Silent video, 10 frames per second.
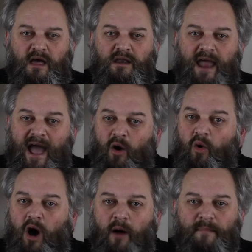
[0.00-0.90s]

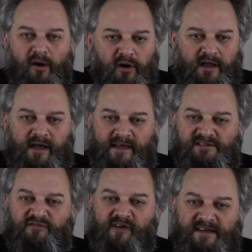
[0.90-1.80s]
Now, America
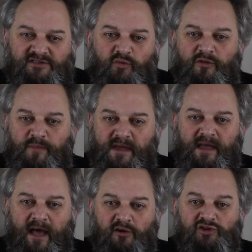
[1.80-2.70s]
is faced with being
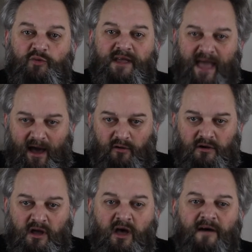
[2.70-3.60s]
held to account
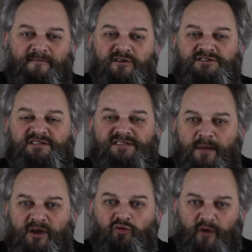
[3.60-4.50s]
for
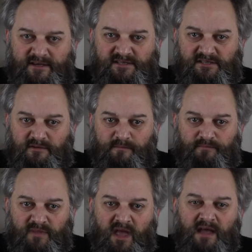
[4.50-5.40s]
systemic racism,
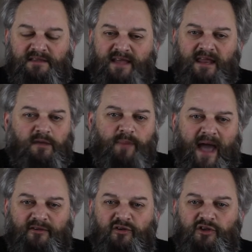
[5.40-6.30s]
dating
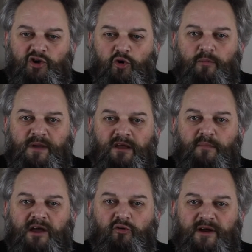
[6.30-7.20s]
back to the European
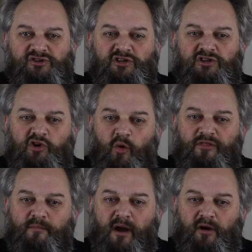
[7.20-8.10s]
migration to
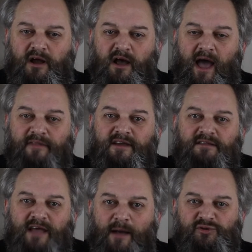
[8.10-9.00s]
North America and the
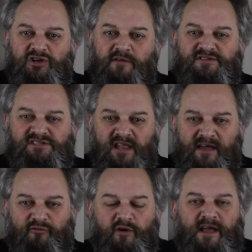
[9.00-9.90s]
adoption of
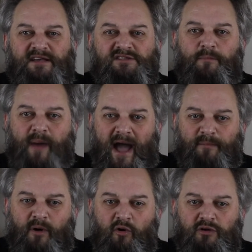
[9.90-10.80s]
slavery as the
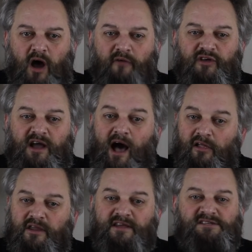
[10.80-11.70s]
backbone of the
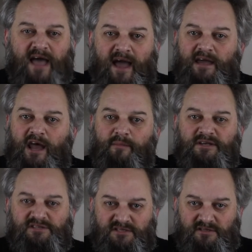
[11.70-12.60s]
colony's economic
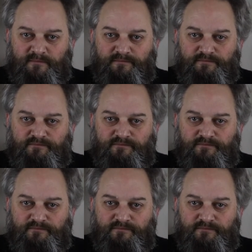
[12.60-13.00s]
system.